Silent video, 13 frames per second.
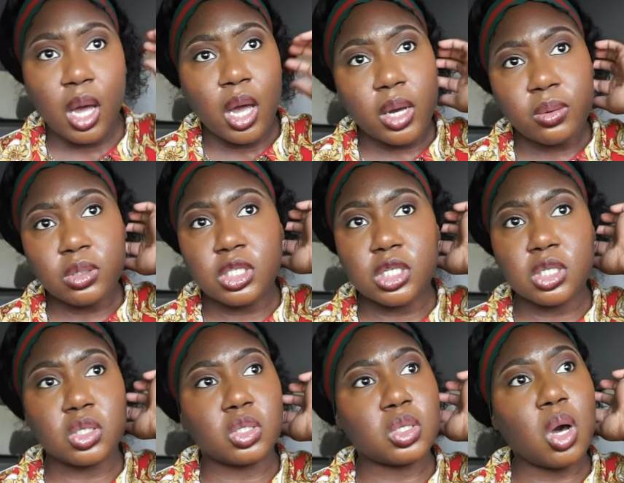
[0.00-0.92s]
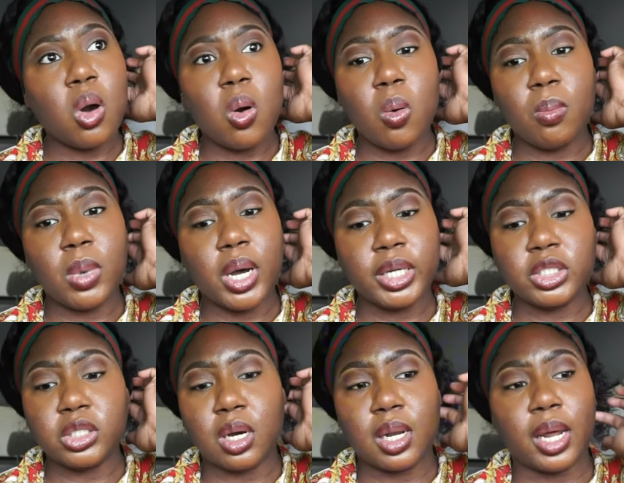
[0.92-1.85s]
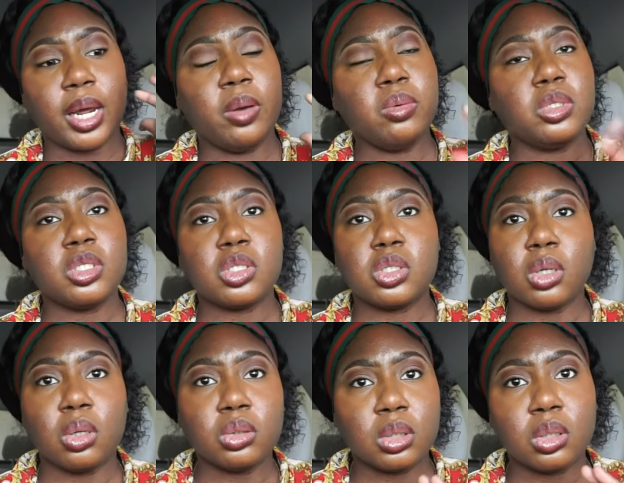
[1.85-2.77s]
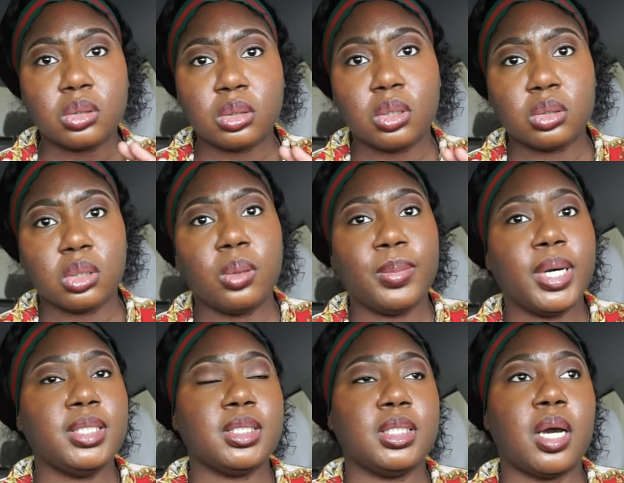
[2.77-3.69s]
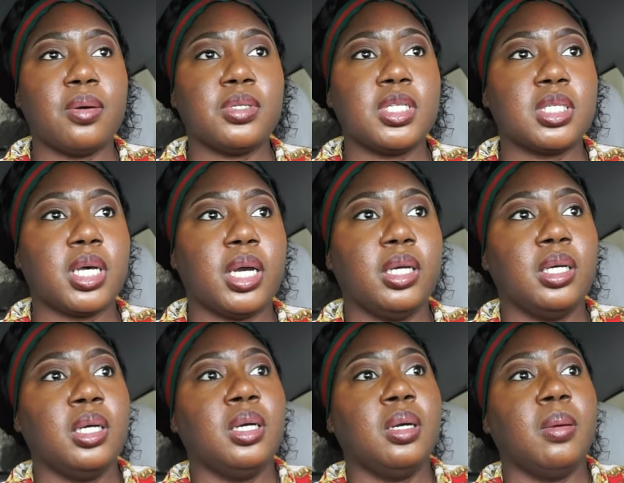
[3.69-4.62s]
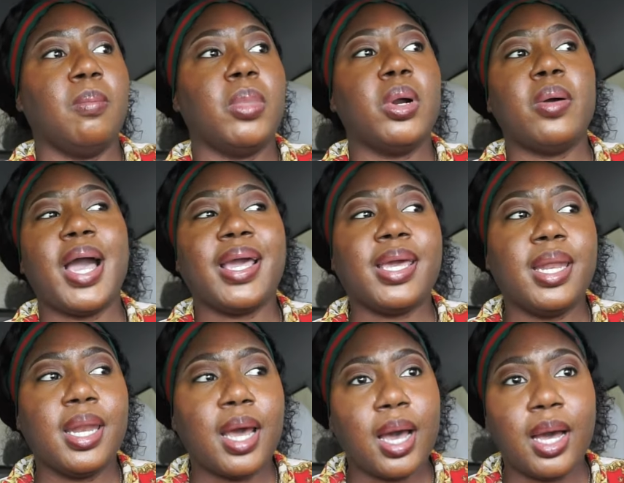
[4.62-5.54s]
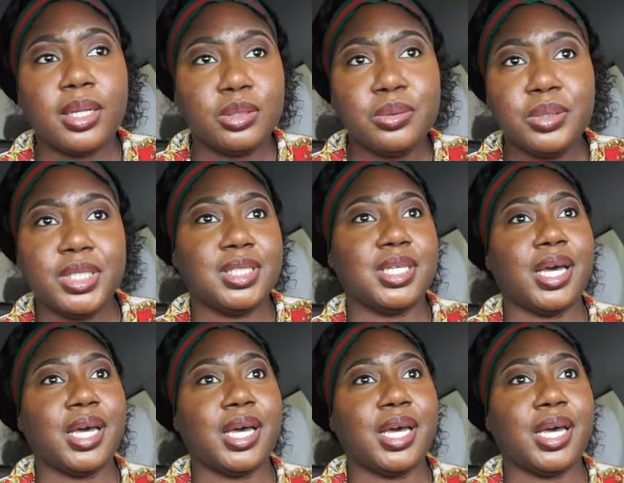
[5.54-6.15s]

It was just so much, y'all. Like it was just so so so so much. And I was just like, bro, I cannot do this.